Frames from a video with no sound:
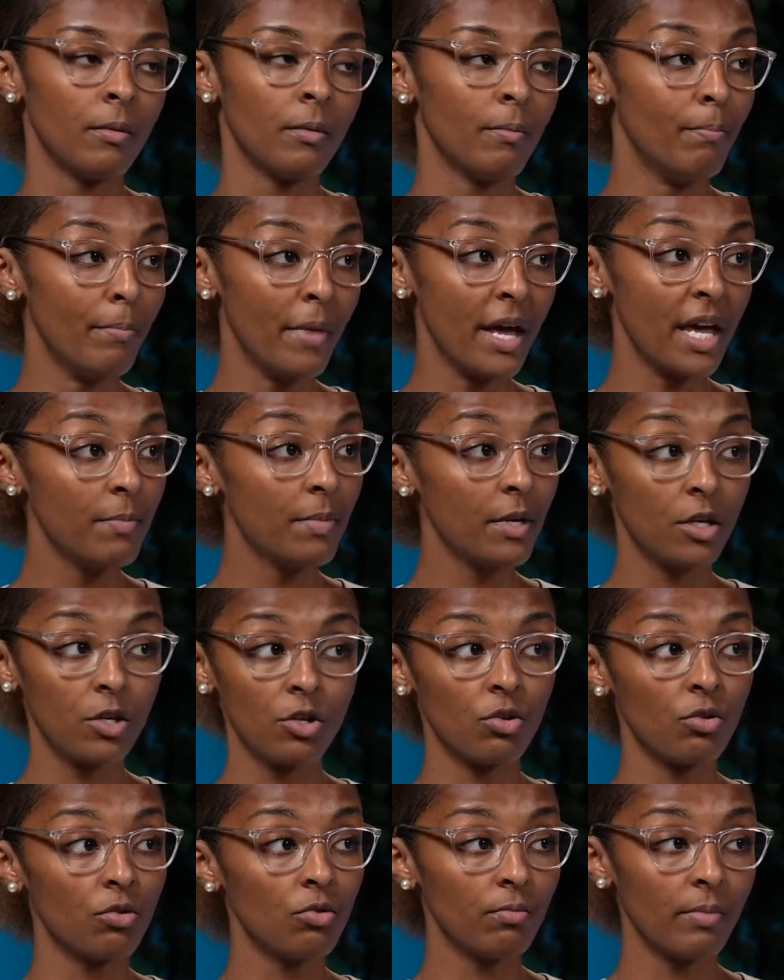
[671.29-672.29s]
Maybe
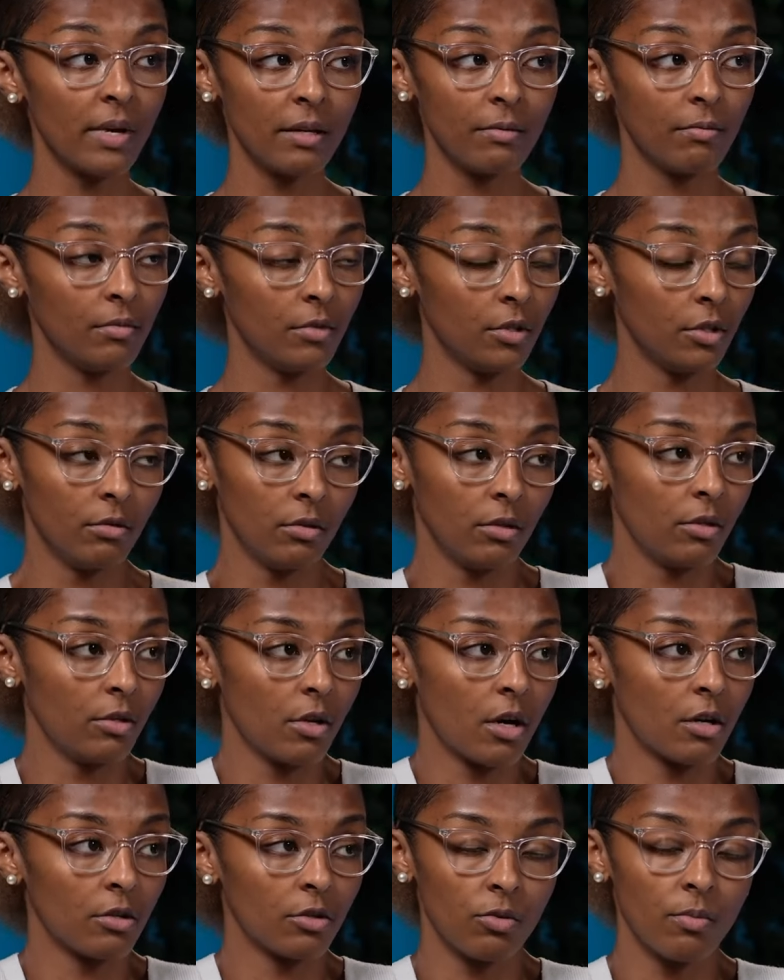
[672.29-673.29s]
you may
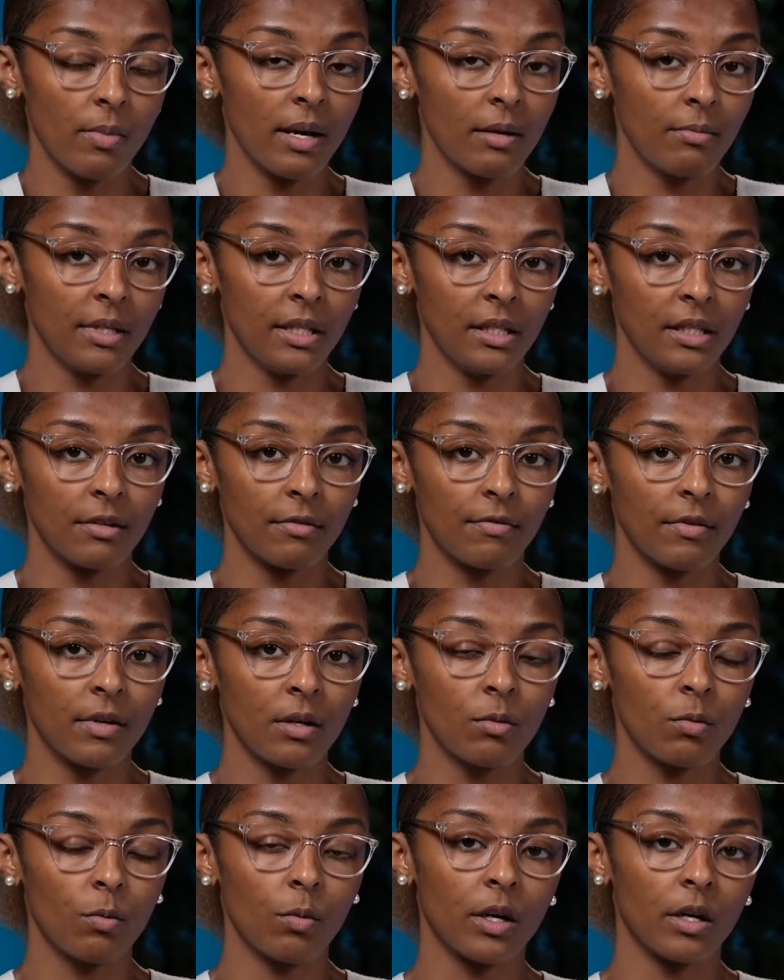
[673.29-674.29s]
be
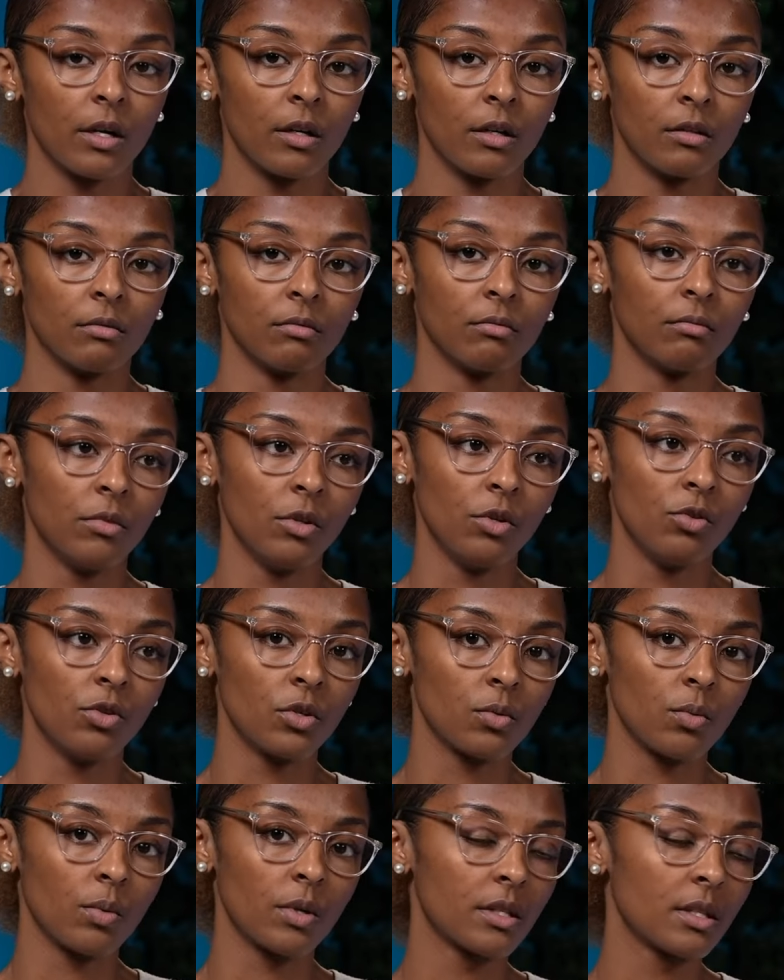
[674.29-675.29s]
different where you
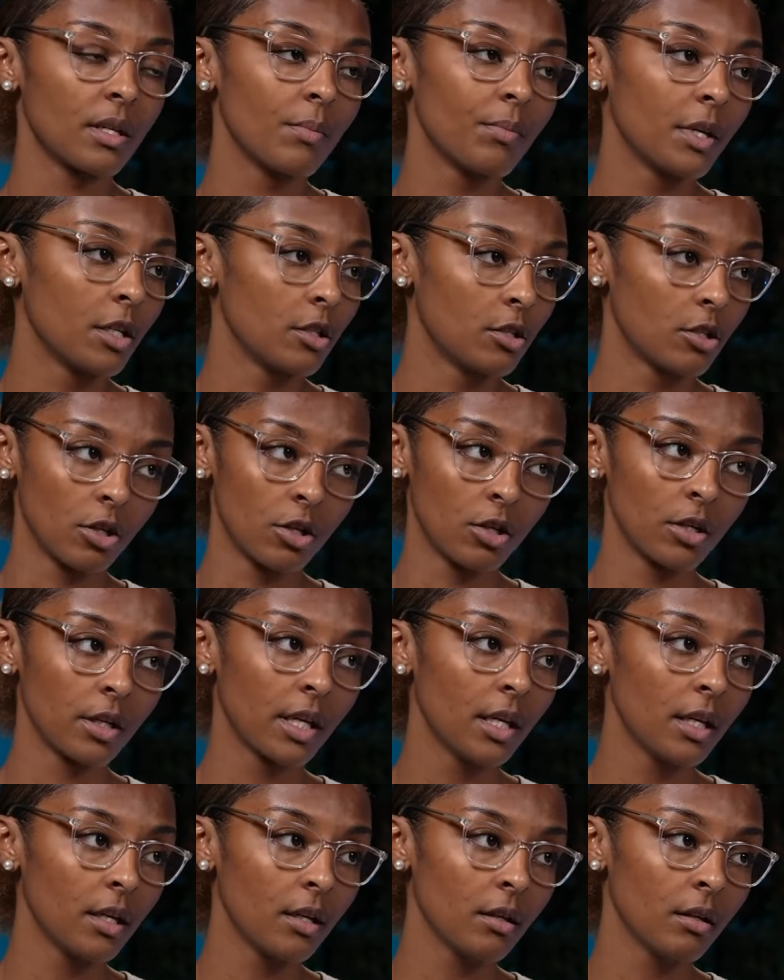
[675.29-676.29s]
just want something
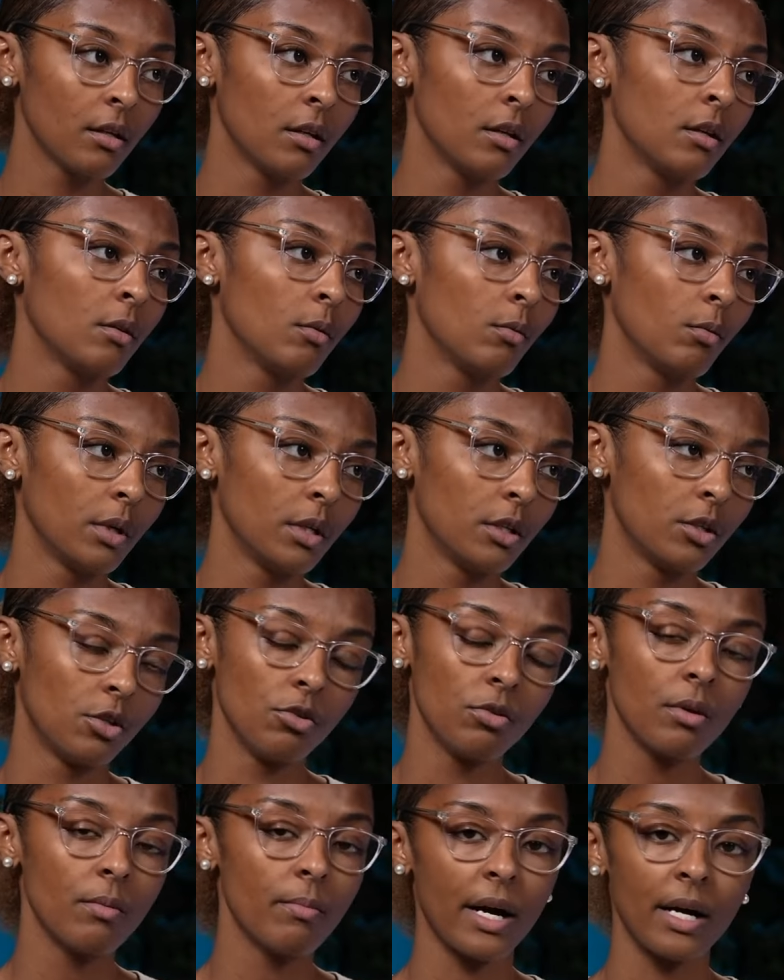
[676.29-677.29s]
turnkey, which
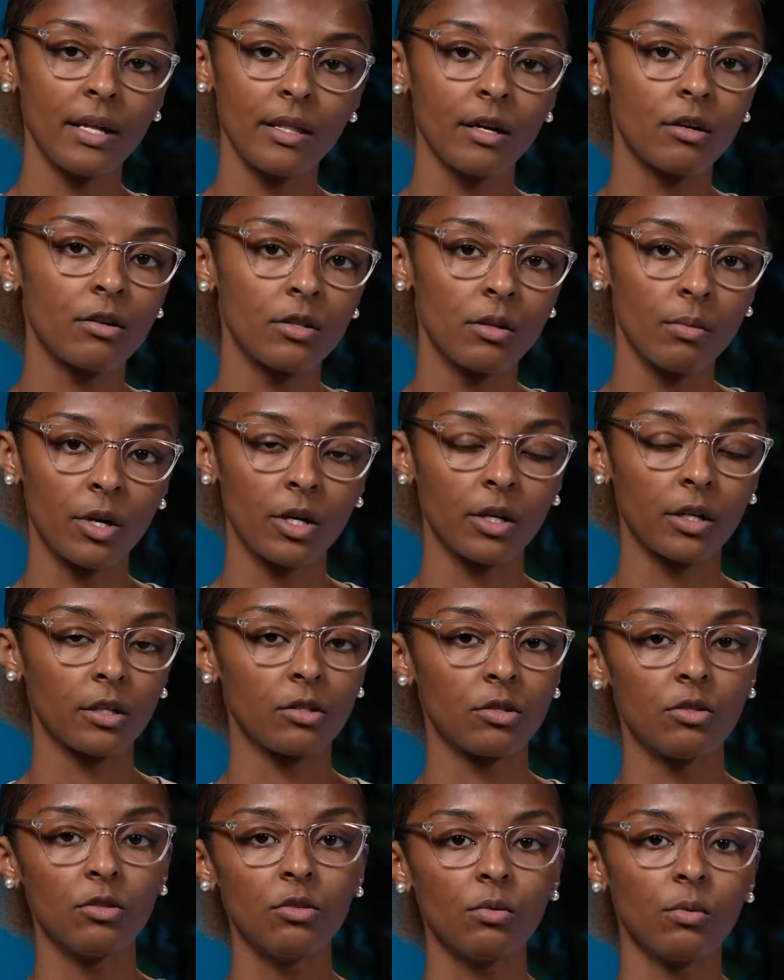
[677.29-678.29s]
you can buy that on the market
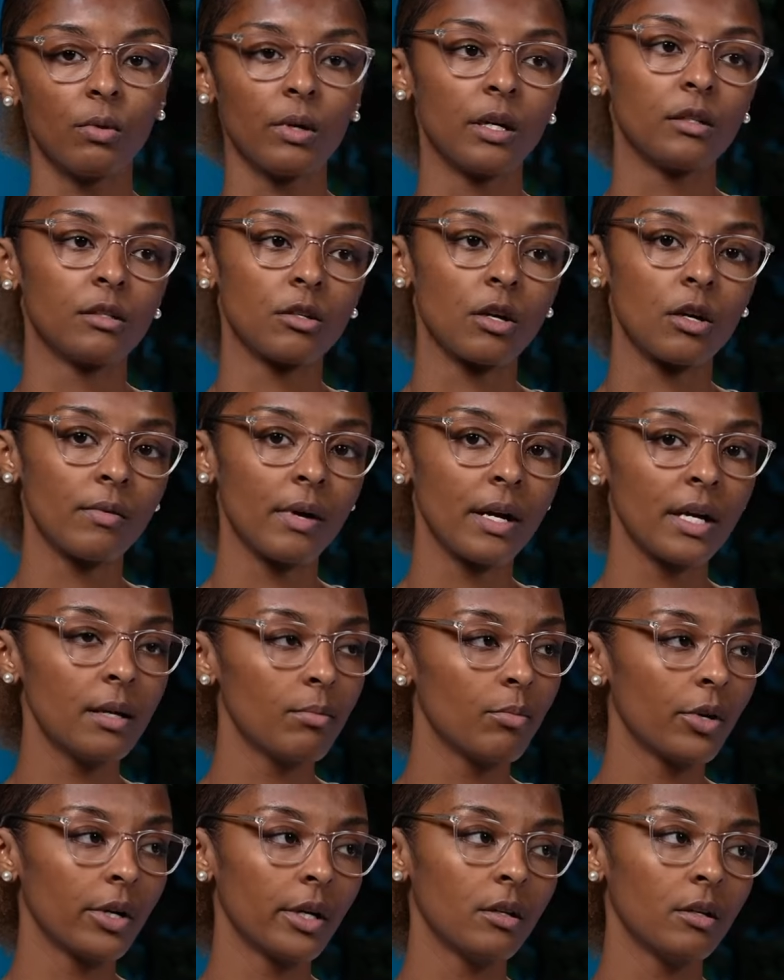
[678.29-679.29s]
too, where it's already
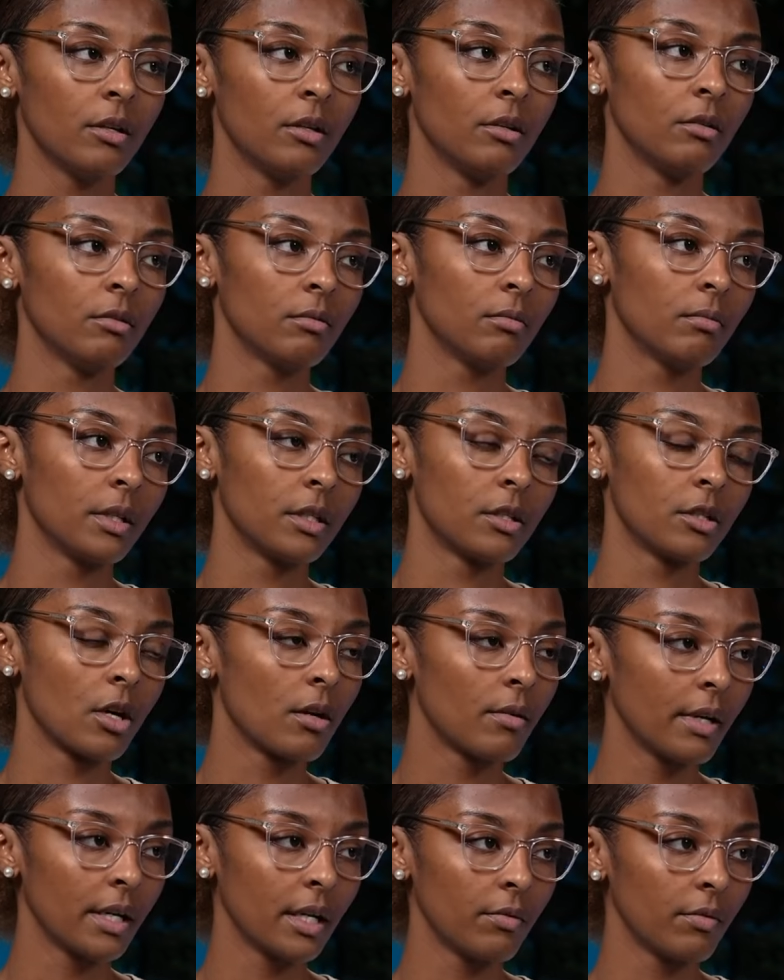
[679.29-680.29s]
brand new. It's
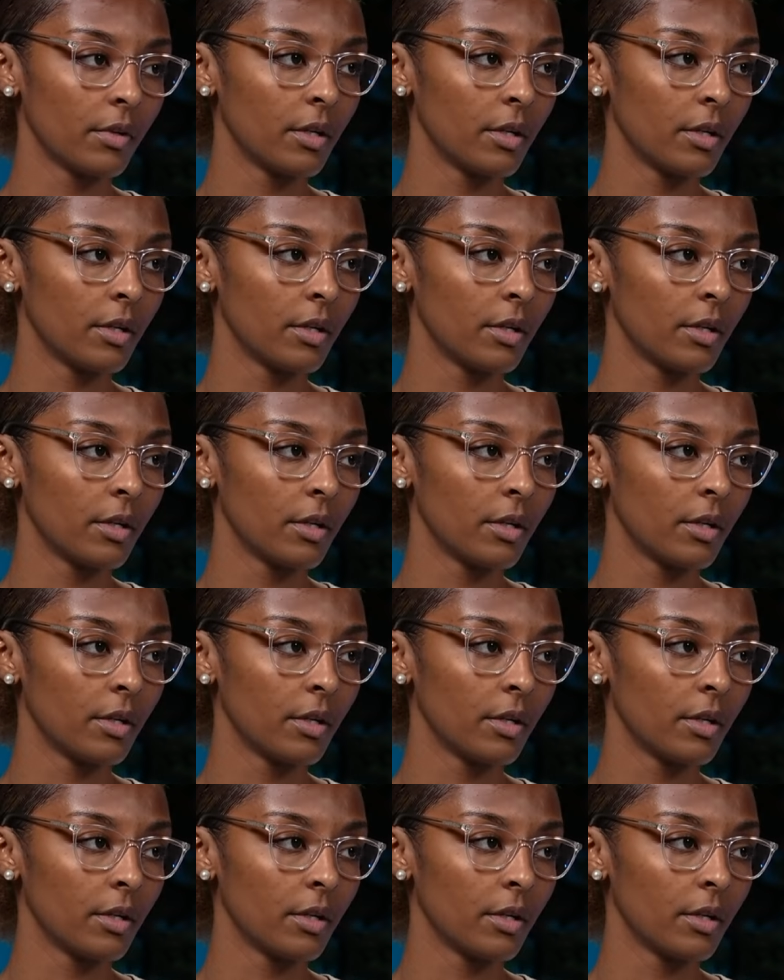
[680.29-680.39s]
already